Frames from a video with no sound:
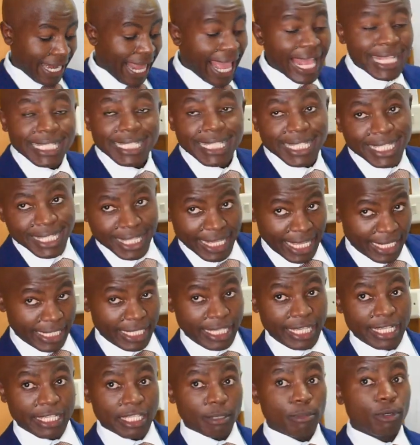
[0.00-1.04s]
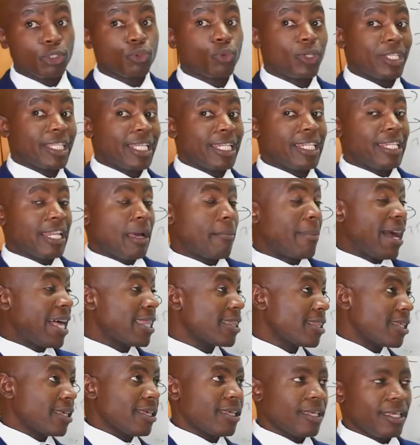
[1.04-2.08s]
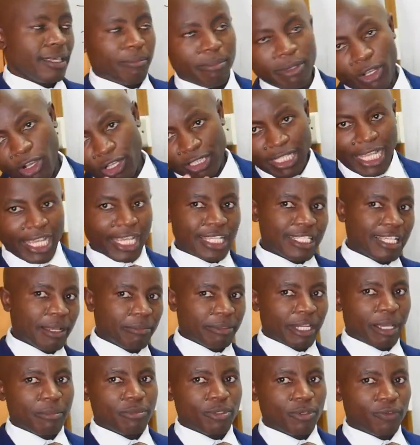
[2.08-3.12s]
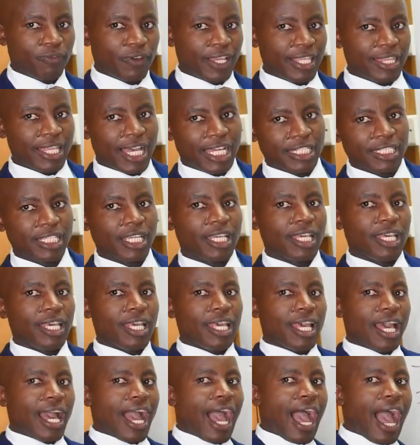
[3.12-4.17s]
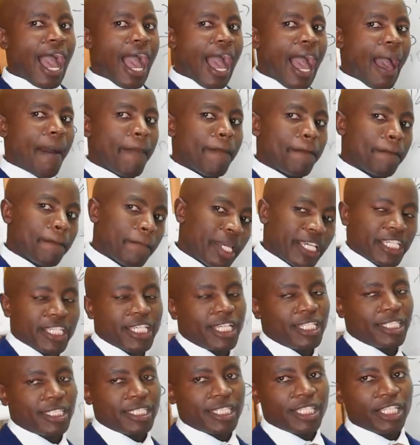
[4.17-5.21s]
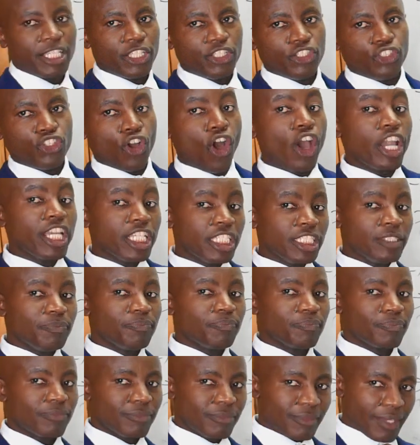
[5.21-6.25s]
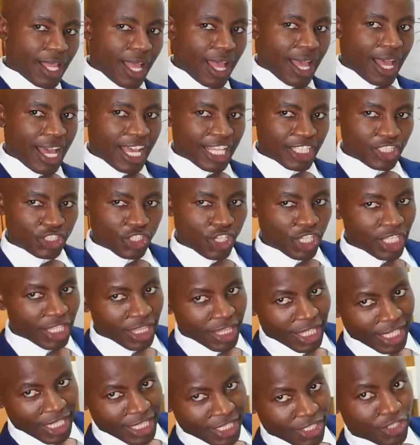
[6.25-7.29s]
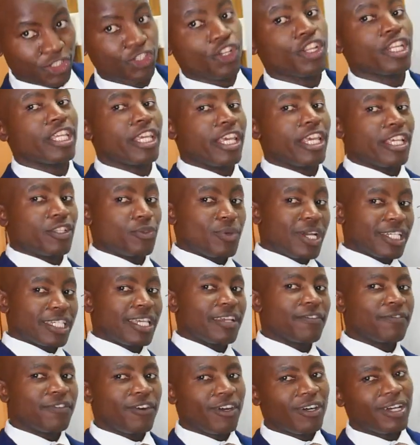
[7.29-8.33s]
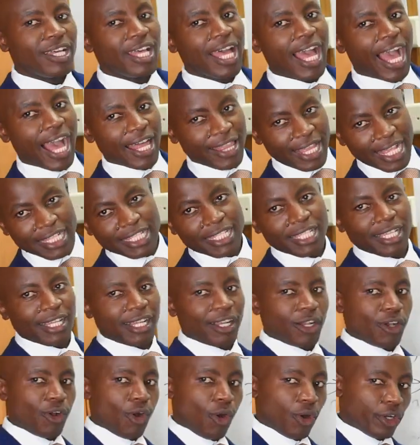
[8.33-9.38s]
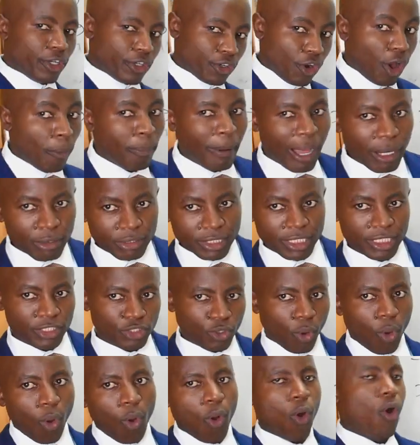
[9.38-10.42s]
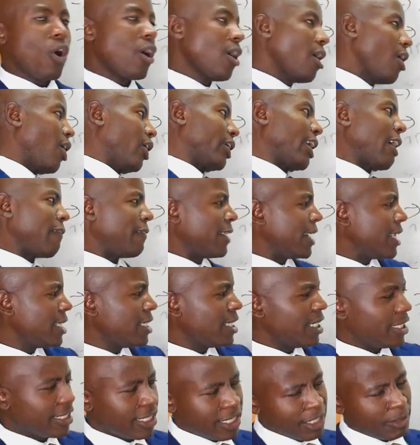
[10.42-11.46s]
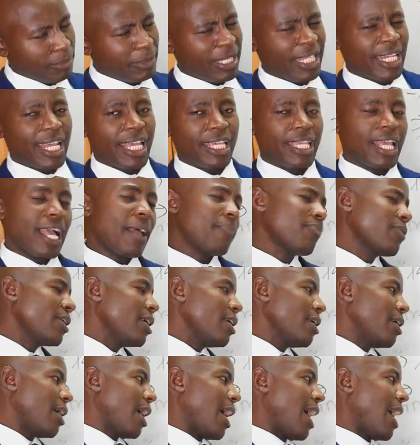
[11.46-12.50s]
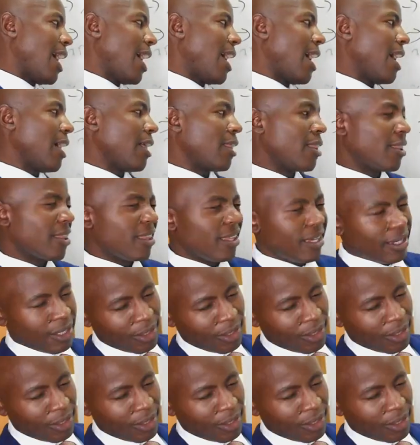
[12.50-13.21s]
clients that he is able to attend in a month. Because again, sometimes you find that patients join the institution he is working for, others go drop out. So on average, he tells me in a year,